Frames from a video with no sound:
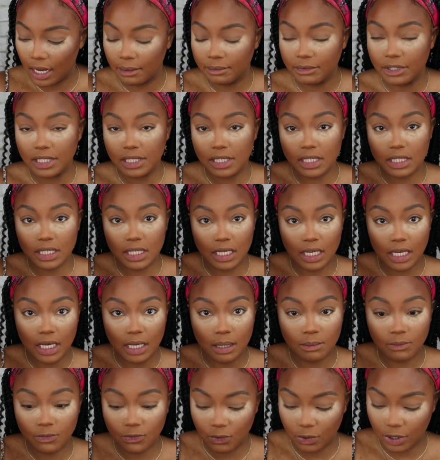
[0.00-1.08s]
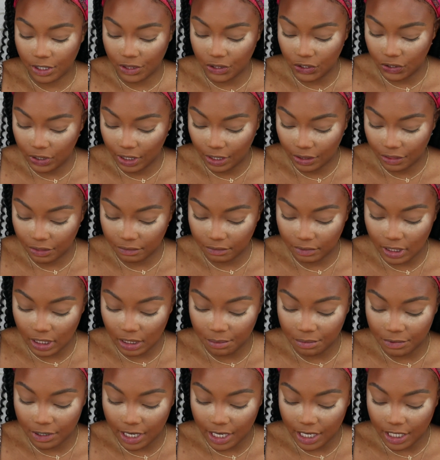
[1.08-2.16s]
This is the M433
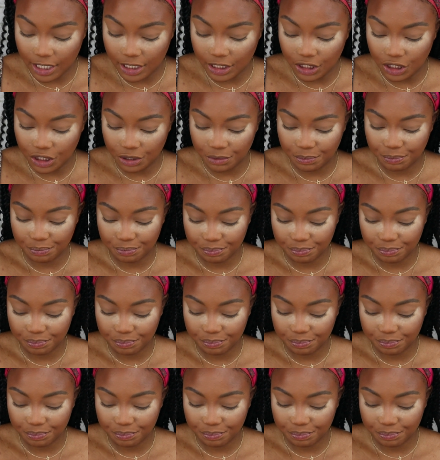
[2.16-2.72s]
brush.